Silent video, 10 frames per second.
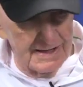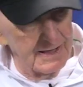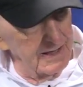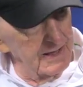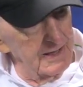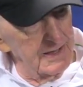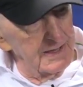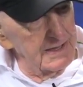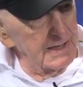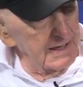Uh-huh.
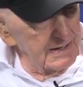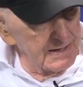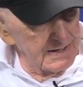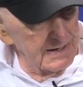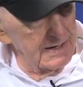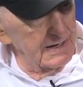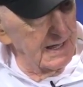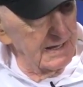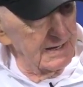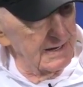Yeah. And
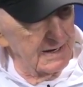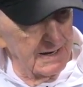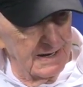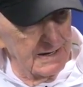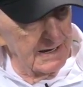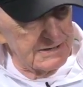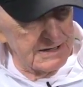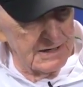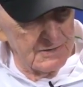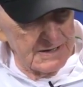they
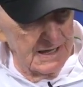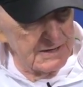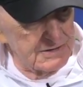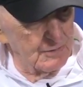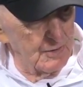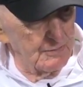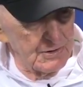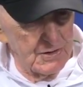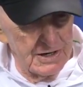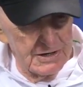said, okay, so what we're
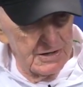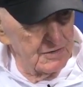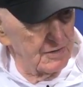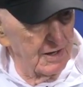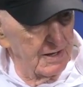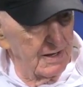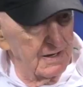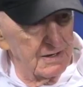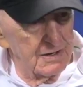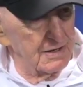going to do,
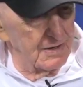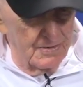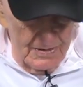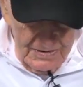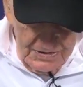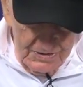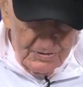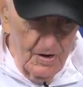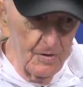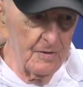you
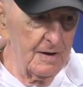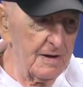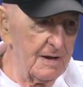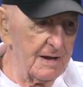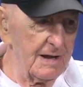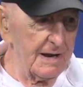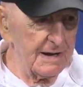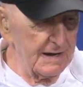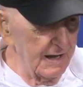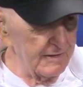go in
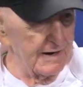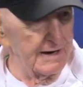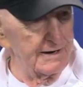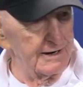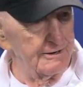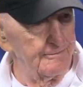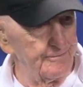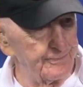another area.